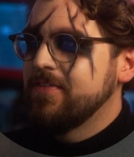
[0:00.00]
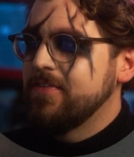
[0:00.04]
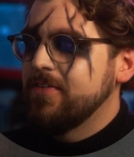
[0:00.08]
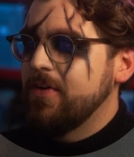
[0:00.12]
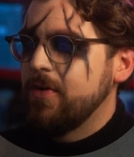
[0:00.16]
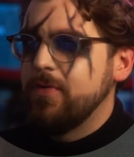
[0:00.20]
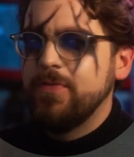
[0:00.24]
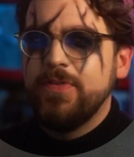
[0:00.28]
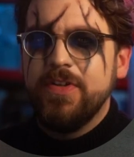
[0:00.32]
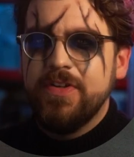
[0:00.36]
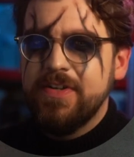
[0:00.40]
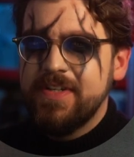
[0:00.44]

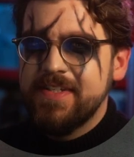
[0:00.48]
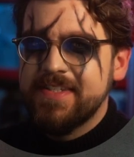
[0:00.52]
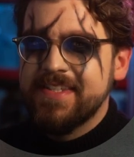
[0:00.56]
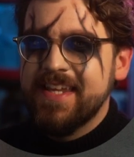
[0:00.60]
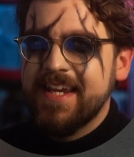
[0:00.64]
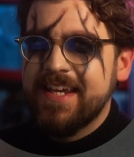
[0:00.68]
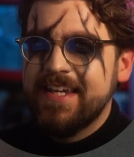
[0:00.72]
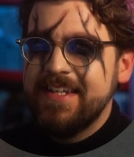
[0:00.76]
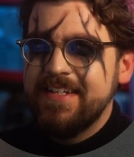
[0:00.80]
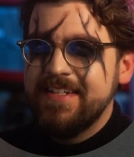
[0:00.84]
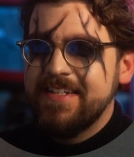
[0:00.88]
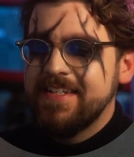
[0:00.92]
Hold on a
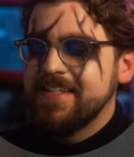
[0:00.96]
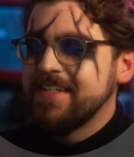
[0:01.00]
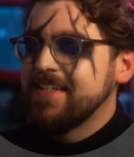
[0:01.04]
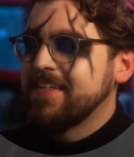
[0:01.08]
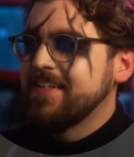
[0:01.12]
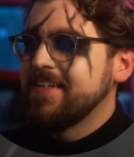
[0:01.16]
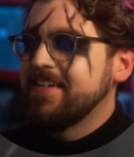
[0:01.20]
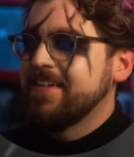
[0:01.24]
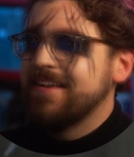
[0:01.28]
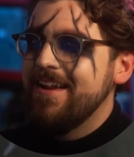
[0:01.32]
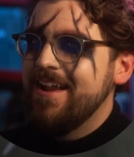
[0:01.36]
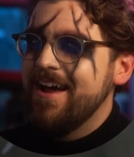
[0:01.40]
second.
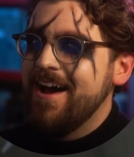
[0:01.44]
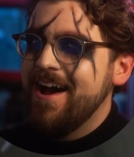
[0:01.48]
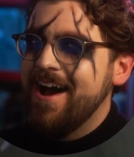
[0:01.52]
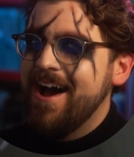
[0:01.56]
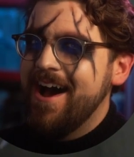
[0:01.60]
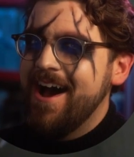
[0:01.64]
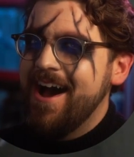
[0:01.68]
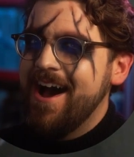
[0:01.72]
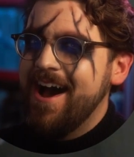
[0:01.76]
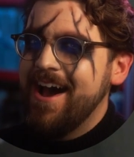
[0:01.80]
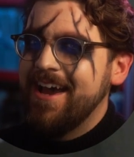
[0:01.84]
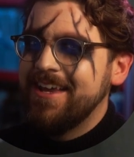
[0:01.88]

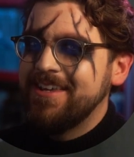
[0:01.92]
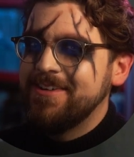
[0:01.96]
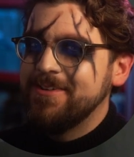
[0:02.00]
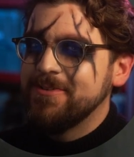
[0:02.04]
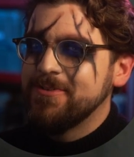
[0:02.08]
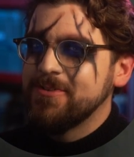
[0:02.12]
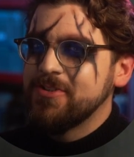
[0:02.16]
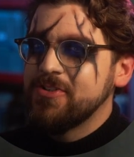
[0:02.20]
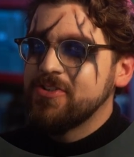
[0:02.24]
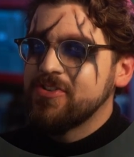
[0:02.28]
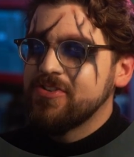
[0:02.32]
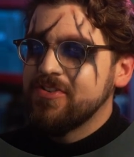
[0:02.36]
Nah,
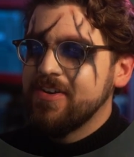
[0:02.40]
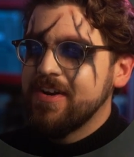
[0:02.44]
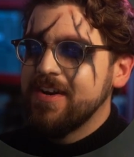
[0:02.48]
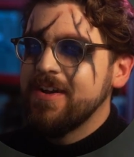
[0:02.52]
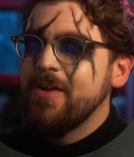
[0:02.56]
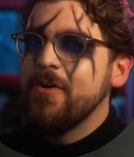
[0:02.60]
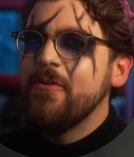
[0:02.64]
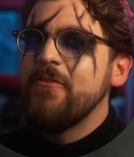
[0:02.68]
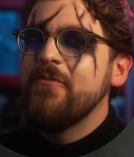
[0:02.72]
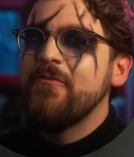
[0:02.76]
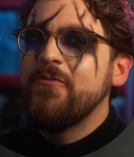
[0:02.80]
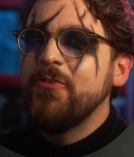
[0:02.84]
you're trying
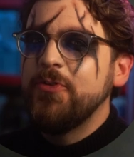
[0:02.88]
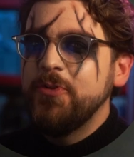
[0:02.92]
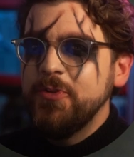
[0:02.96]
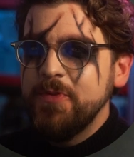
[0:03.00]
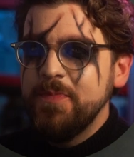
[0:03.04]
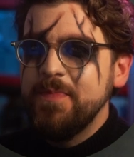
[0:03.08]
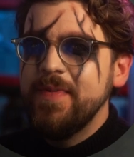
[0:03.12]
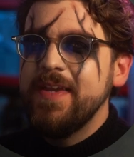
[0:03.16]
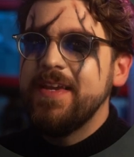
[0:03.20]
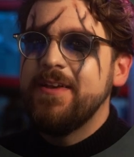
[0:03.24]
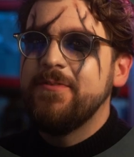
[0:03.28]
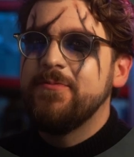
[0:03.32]
to
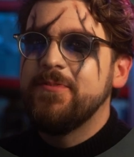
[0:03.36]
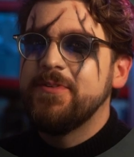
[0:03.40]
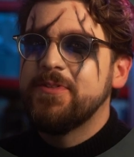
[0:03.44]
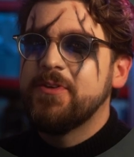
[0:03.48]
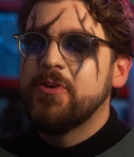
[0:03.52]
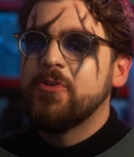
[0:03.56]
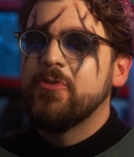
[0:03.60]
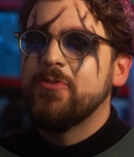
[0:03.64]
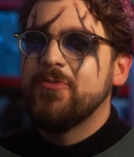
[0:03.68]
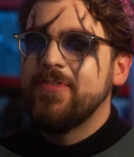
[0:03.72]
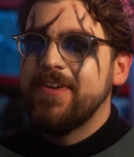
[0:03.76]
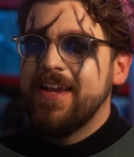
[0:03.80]
fool me
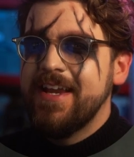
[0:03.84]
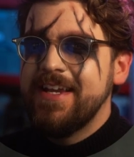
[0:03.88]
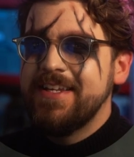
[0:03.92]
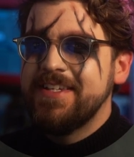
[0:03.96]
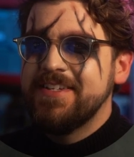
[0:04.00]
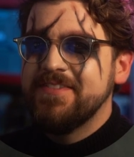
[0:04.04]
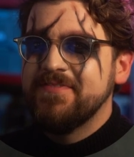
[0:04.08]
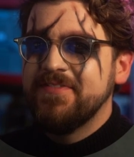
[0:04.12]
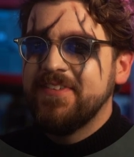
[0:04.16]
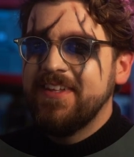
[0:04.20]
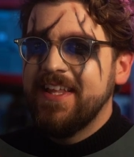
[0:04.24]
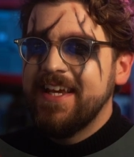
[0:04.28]
with
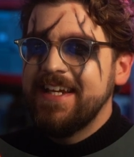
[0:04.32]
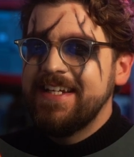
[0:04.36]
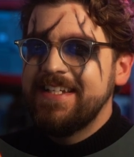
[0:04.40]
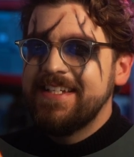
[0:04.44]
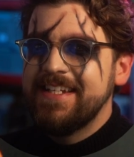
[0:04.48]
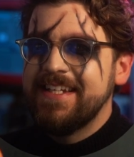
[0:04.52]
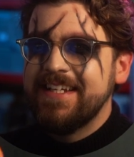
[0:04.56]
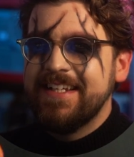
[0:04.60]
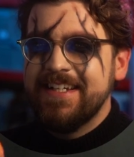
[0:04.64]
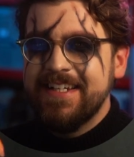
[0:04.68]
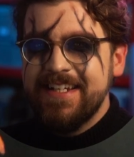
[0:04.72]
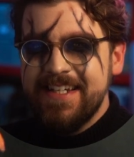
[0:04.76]
creative
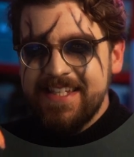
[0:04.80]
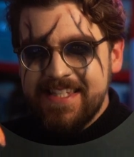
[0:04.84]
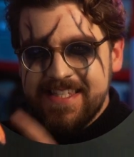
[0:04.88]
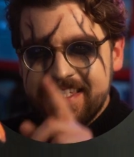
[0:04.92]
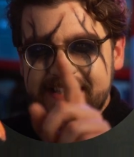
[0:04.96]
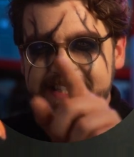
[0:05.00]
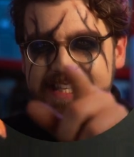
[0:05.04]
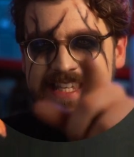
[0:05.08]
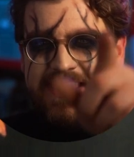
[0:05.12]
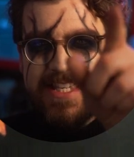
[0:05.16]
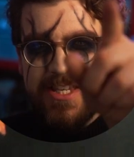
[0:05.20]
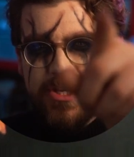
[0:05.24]
lighting. I
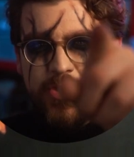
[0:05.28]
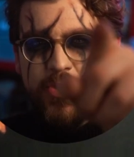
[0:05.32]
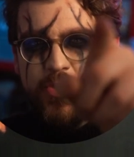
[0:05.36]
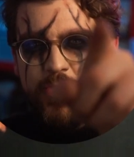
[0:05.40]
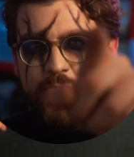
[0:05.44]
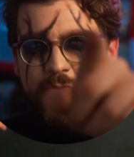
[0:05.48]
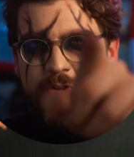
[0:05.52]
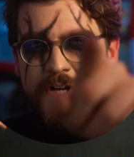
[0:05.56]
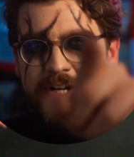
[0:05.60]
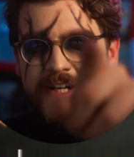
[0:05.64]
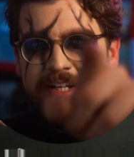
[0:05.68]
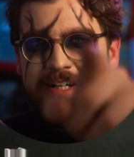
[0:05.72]
see
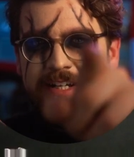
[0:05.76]
you.